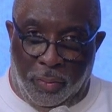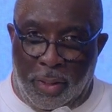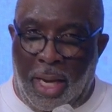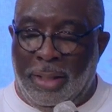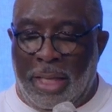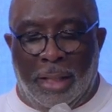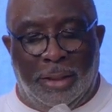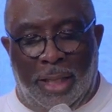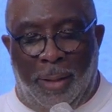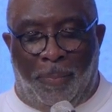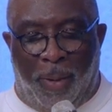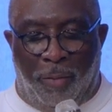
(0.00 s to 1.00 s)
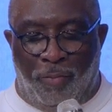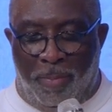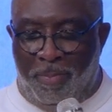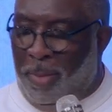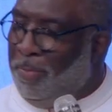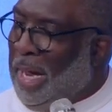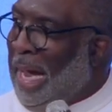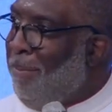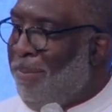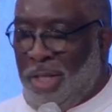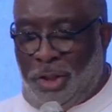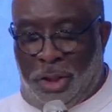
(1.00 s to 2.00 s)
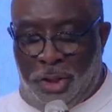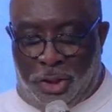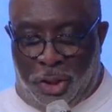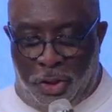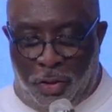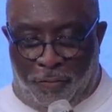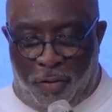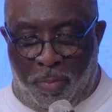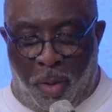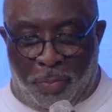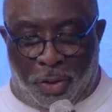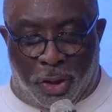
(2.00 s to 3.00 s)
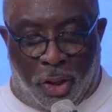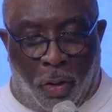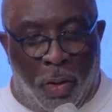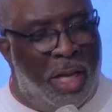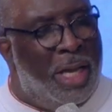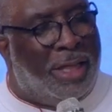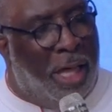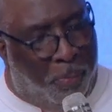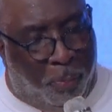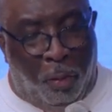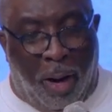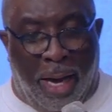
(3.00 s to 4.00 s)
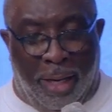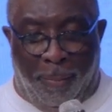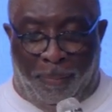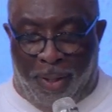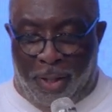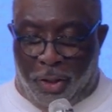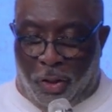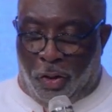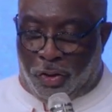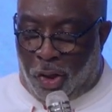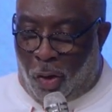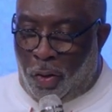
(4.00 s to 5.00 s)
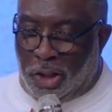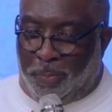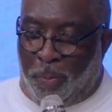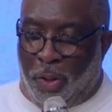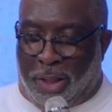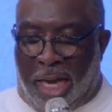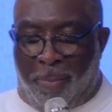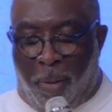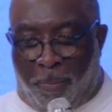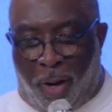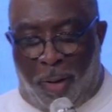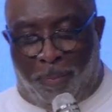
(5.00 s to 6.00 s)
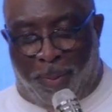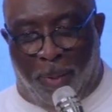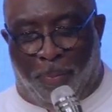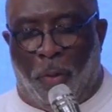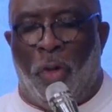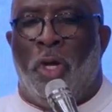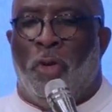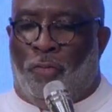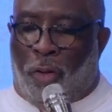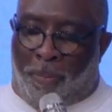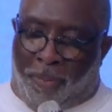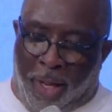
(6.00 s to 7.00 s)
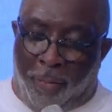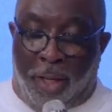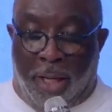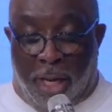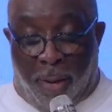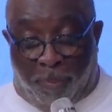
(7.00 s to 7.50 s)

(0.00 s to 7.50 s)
Now, DP, remember, I mentioned to you a few moments ago that prior to Pentecost, the Holy Spirit came upon people for a period, a